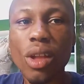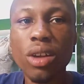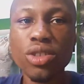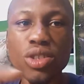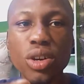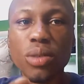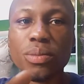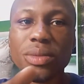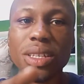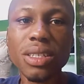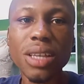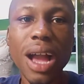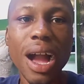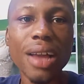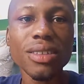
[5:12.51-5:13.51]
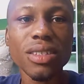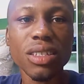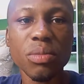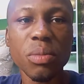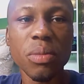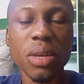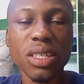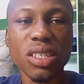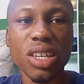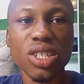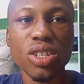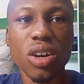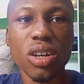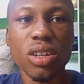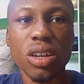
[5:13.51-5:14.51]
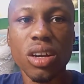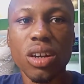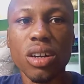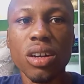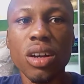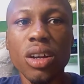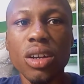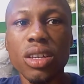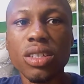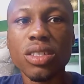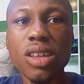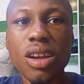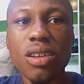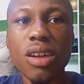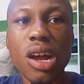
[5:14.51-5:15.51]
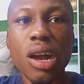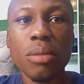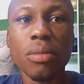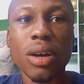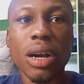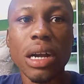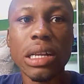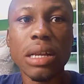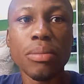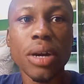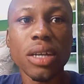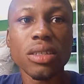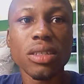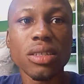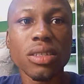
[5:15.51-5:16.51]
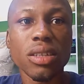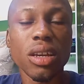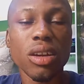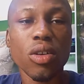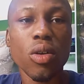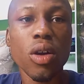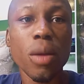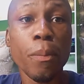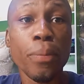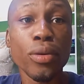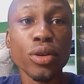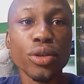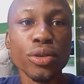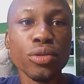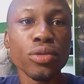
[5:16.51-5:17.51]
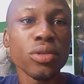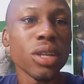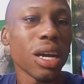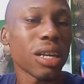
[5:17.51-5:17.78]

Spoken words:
So this guy sent me a message on Instagram and about this coin Podu